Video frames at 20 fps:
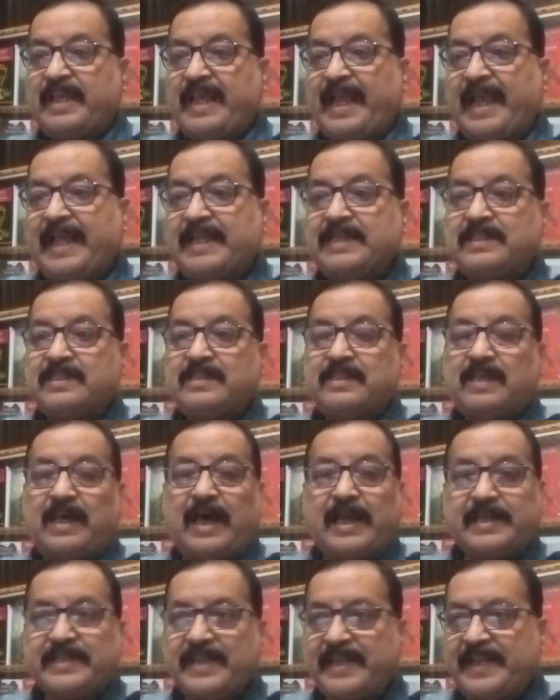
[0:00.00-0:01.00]
an
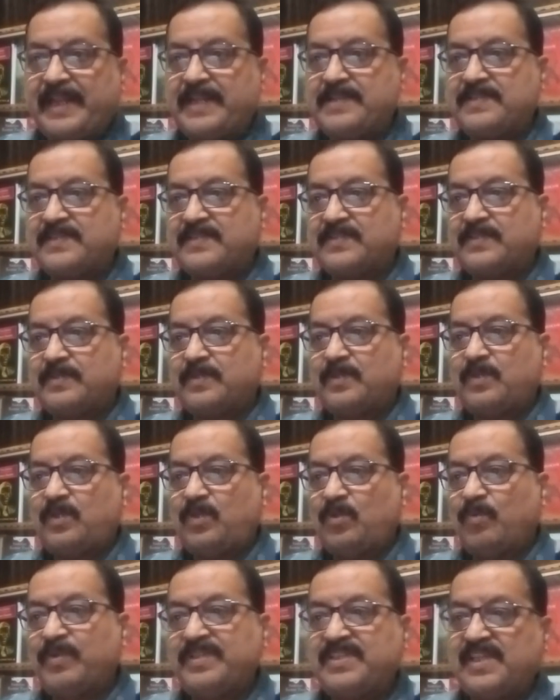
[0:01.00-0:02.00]
utterance
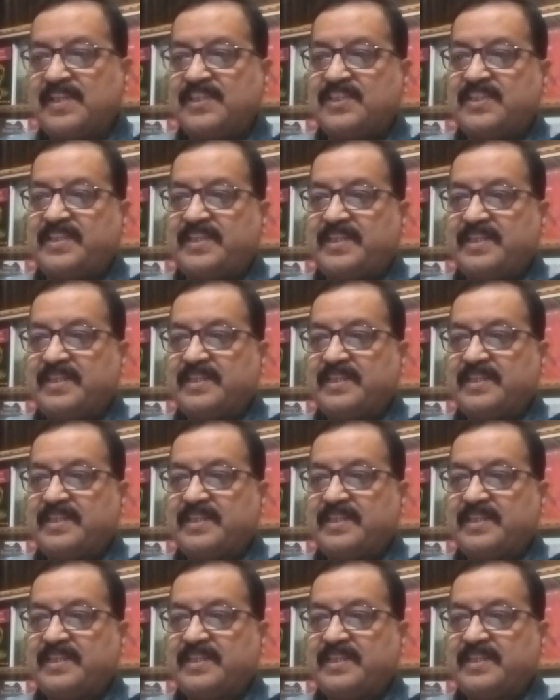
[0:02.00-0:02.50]
which is